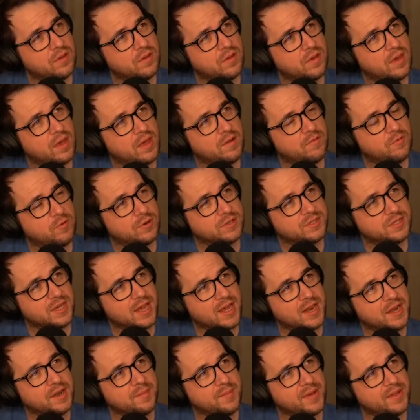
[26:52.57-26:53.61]
and of course it kind
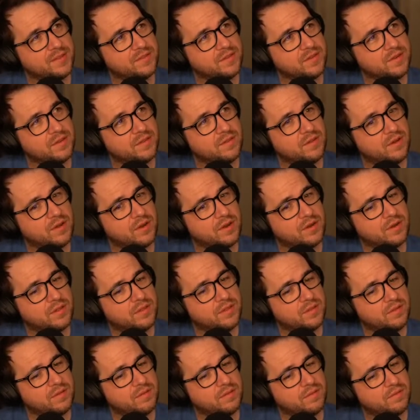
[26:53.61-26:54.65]
of depends on
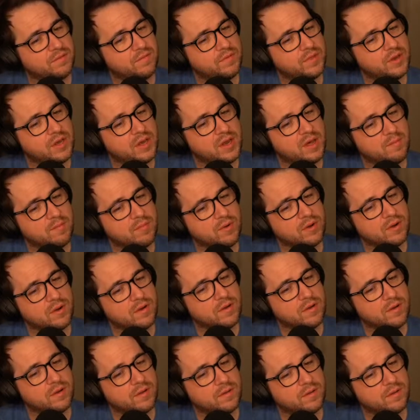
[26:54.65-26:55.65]
the number